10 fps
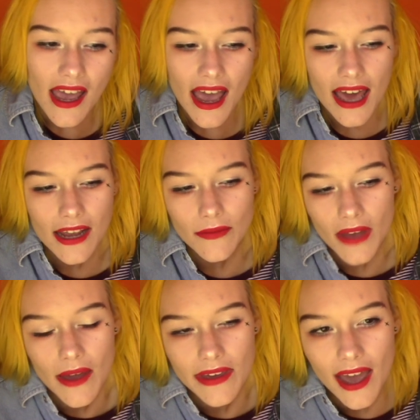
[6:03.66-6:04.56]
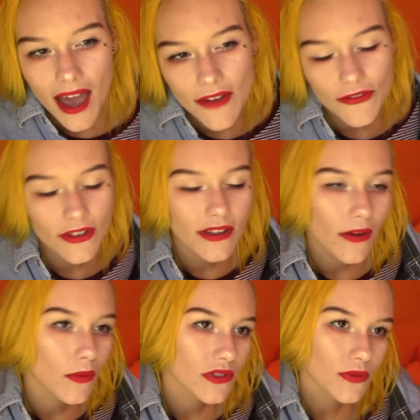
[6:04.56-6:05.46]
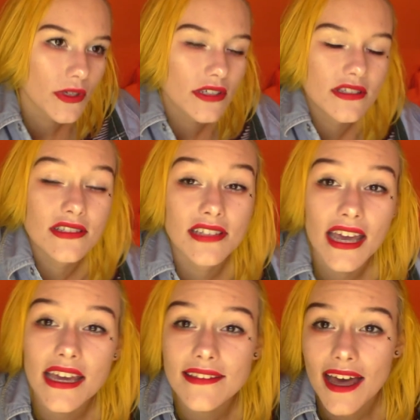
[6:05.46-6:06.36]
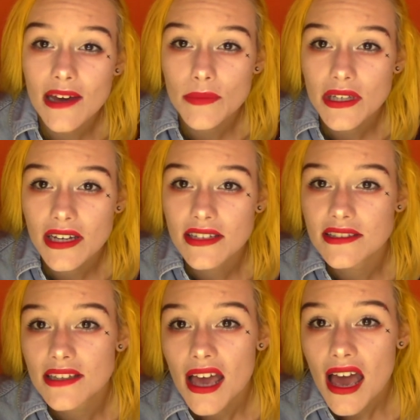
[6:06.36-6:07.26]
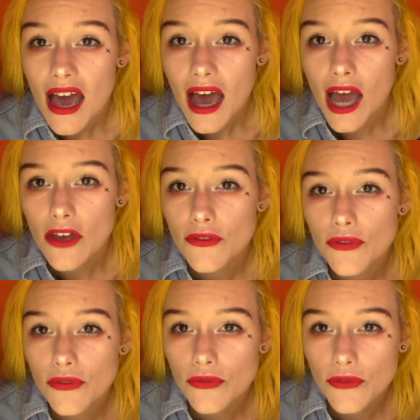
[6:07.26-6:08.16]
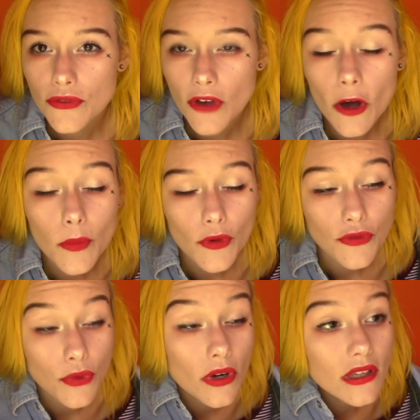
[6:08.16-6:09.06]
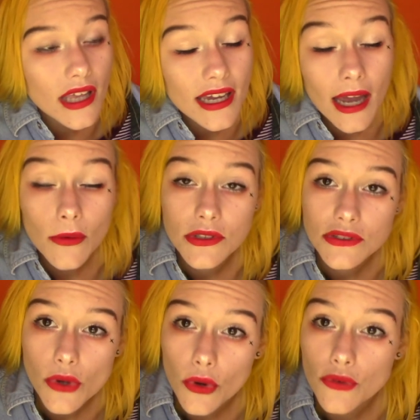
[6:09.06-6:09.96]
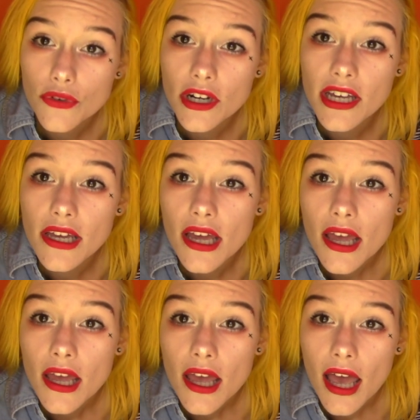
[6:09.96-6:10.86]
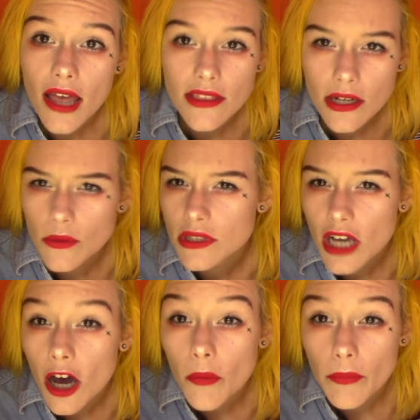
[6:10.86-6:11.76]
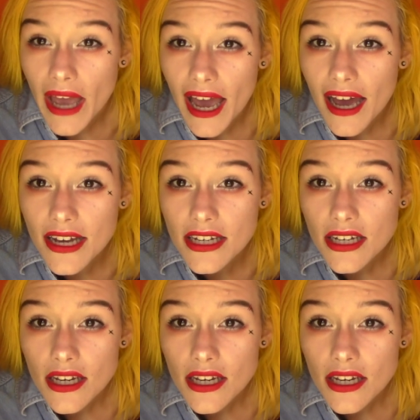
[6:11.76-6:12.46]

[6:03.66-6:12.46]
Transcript: And I feel almost weird saying that, because I've felt before like I was over it, and then it would come back,